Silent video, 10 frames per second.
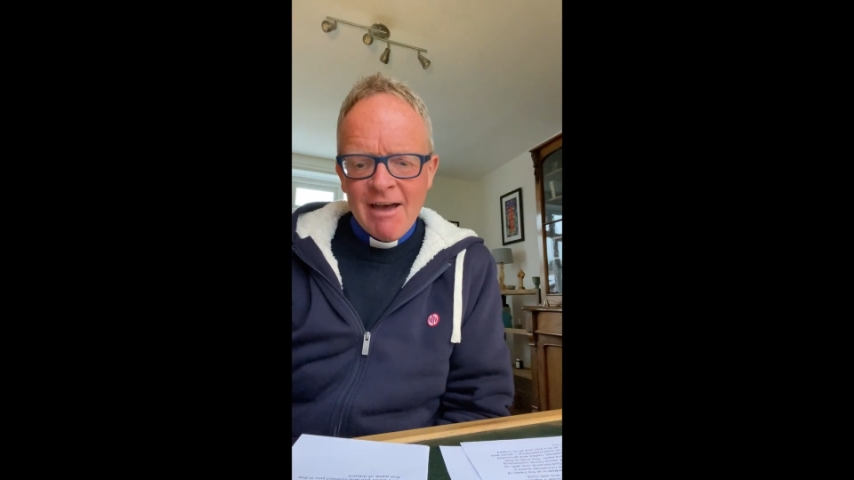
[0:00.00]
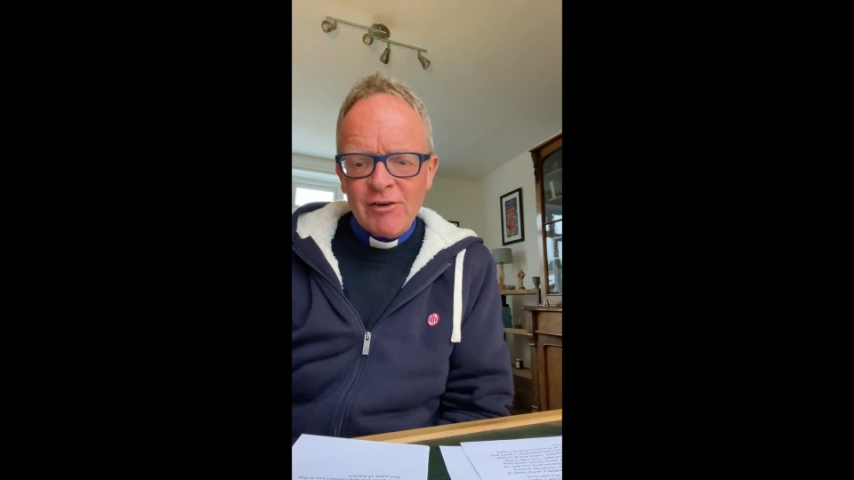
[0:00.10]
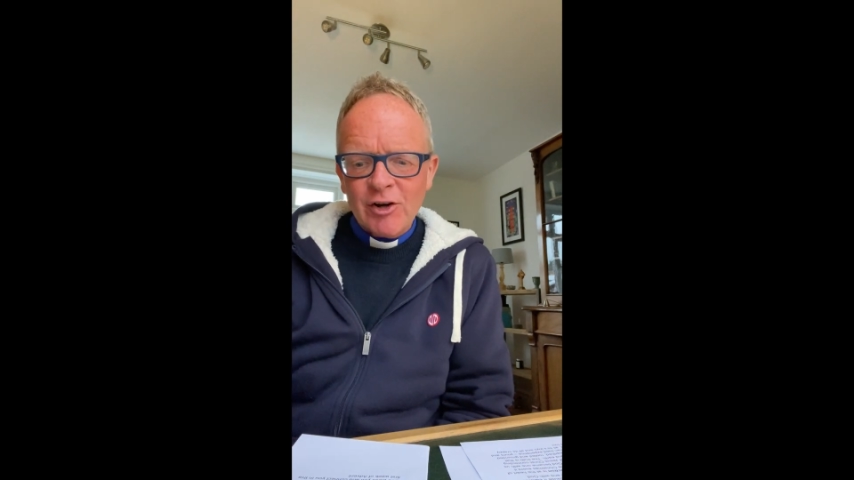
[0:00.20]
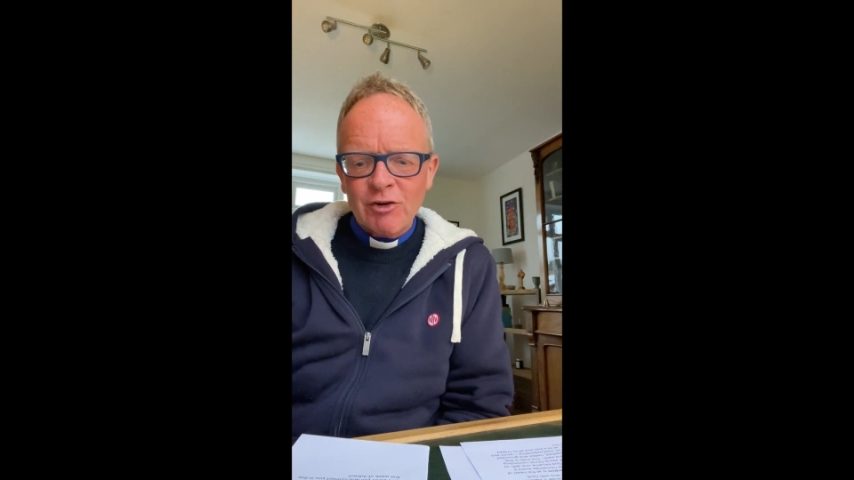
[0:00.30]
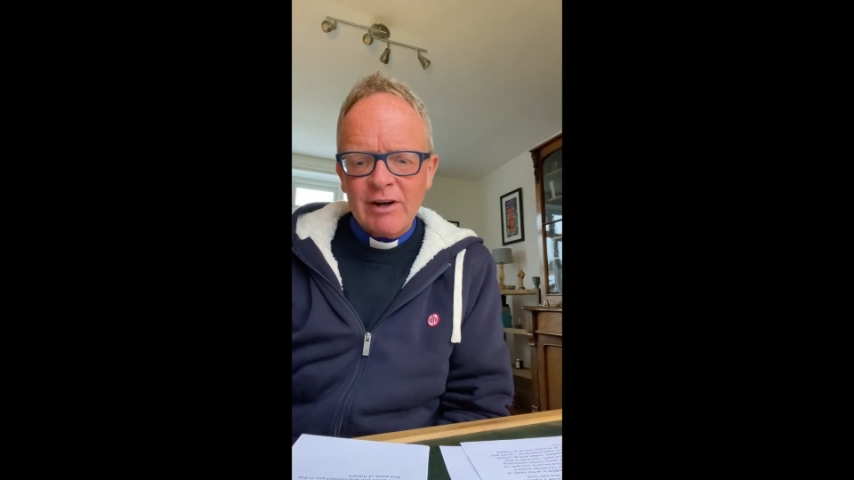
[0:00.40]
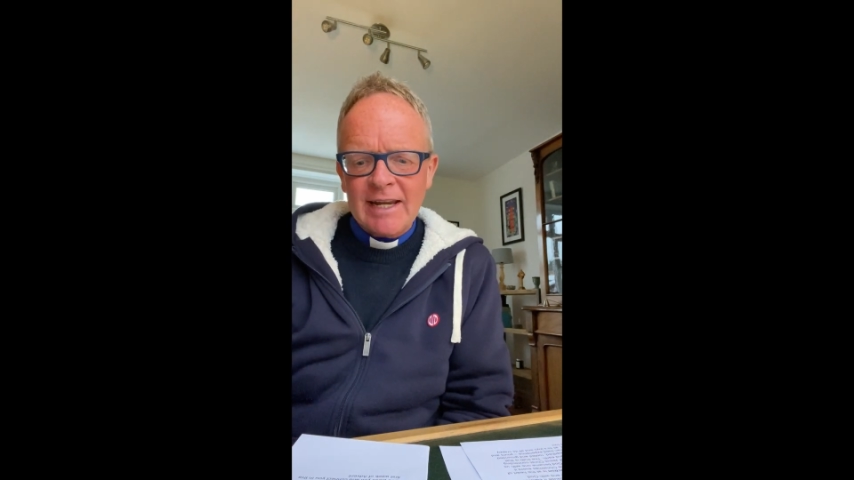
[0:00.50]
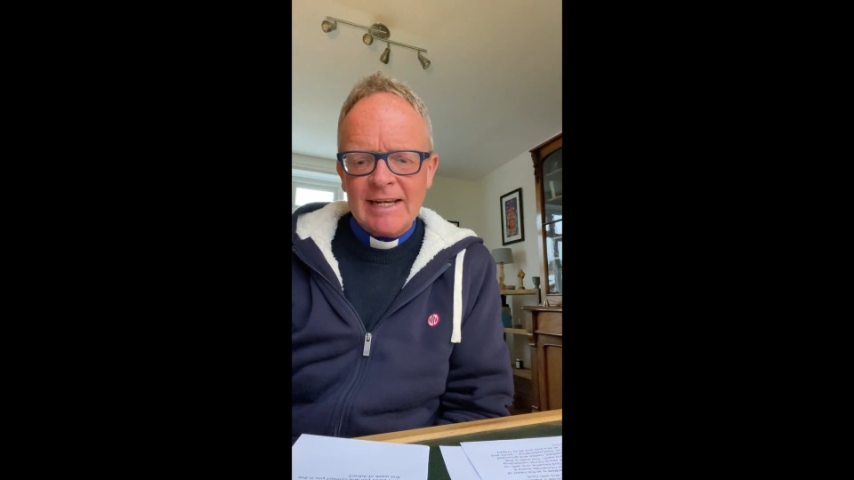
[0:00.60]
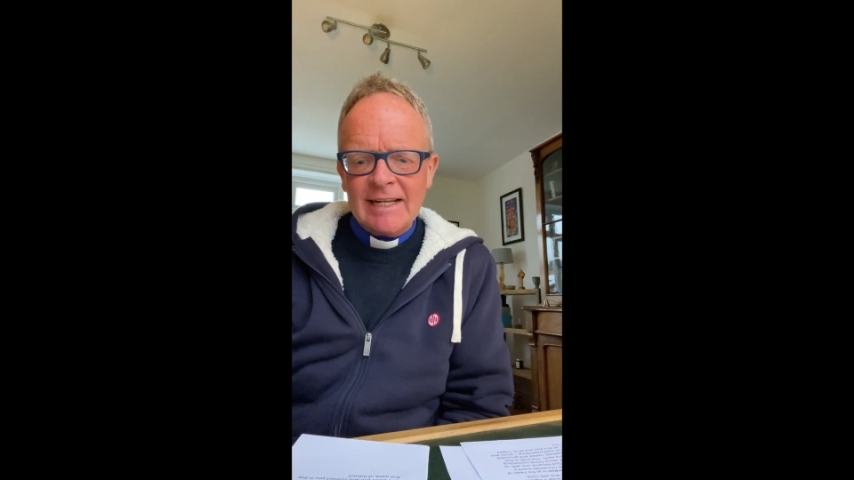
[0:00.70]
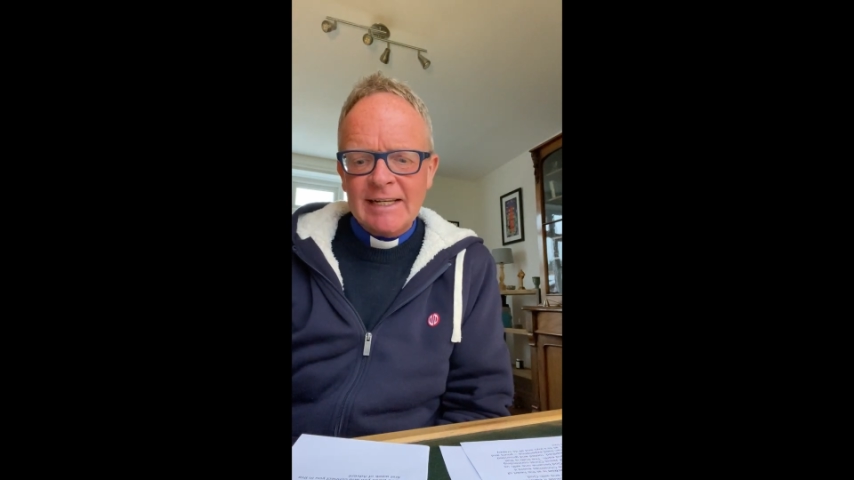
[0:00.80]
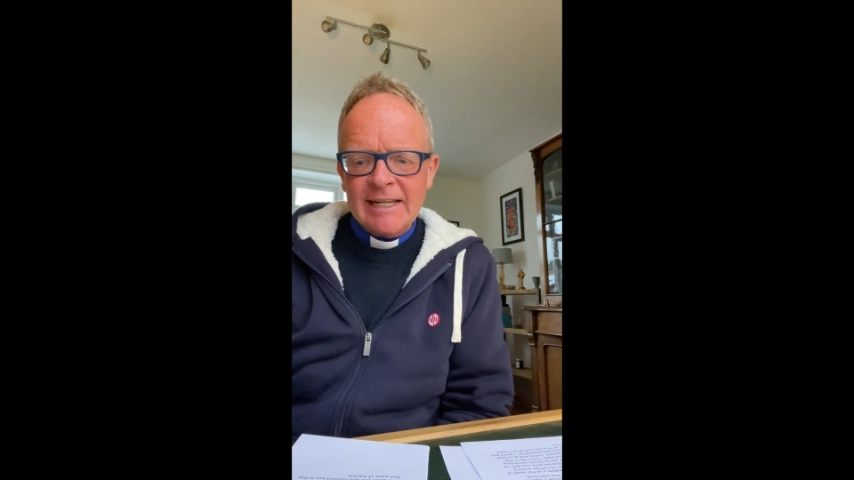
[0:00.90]

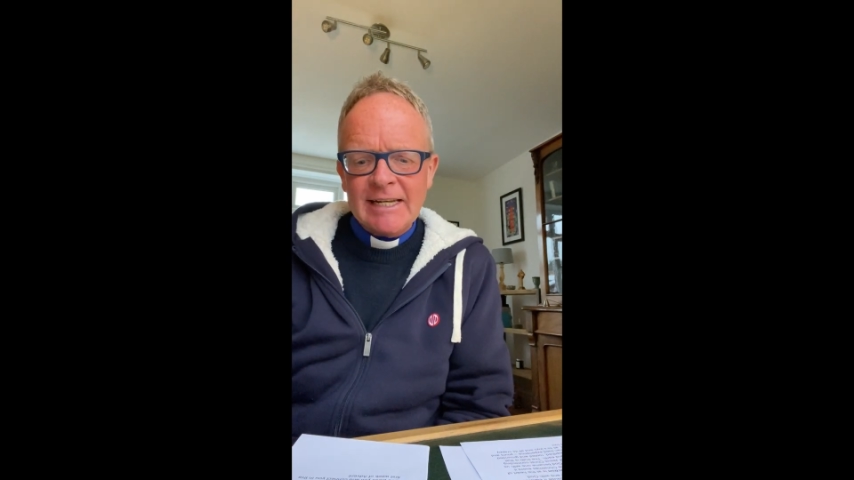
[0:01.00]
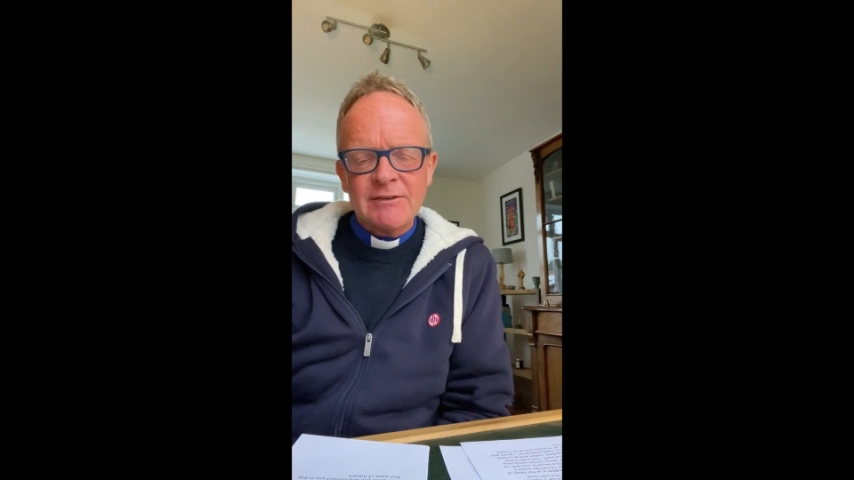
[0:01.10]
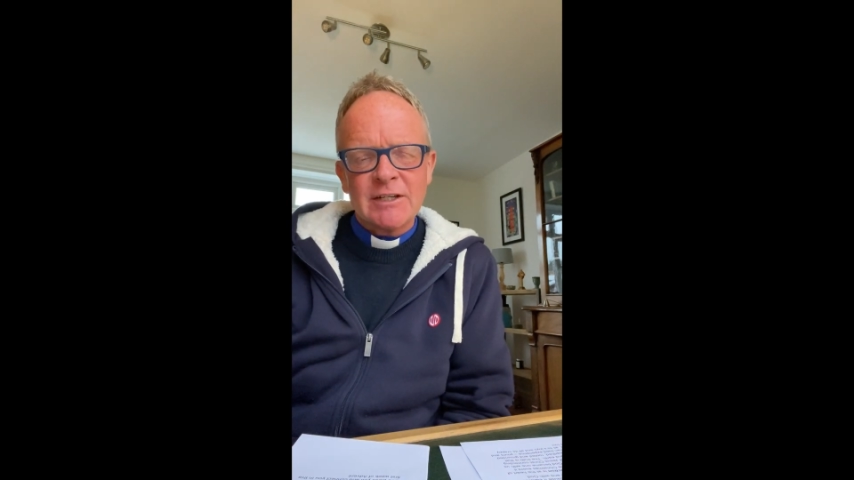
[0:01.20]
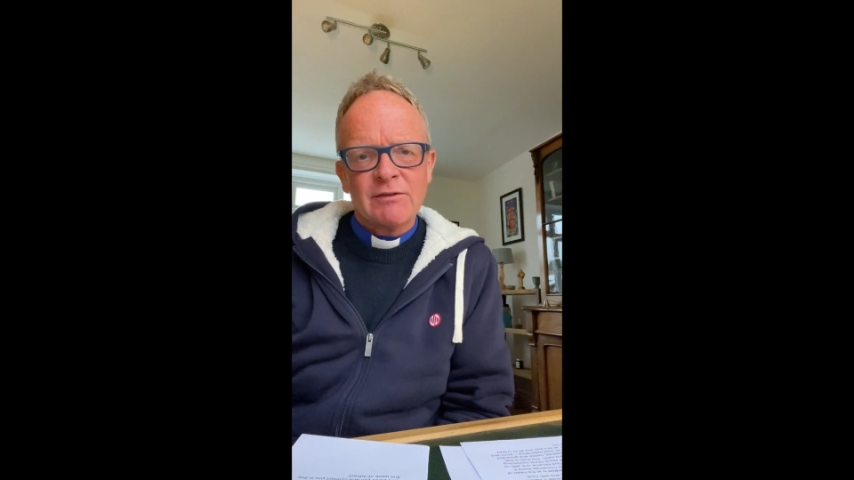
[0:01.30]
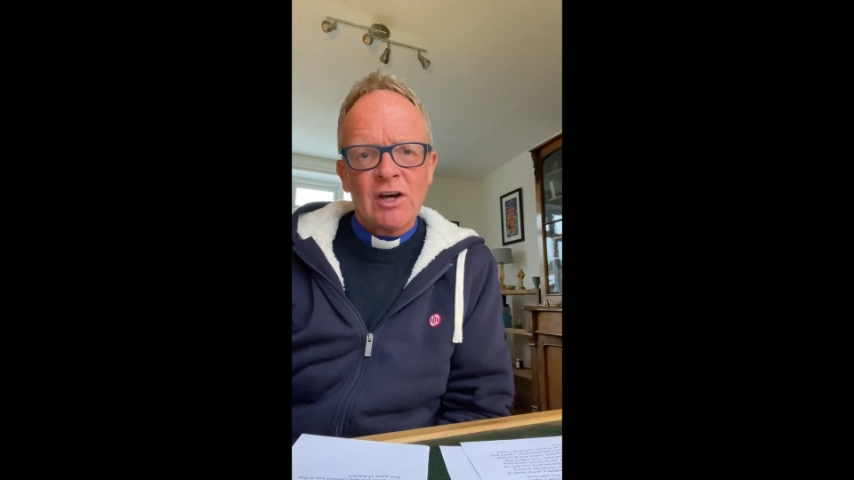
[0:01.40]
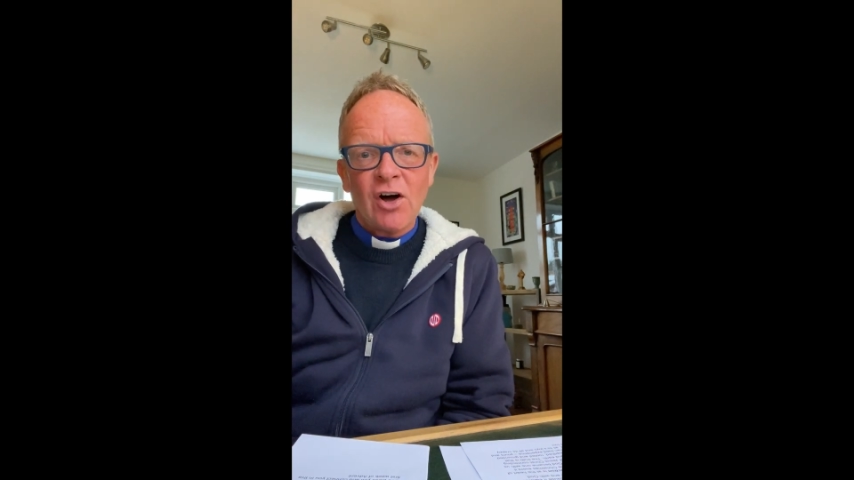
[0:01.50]
evergreen leaves of the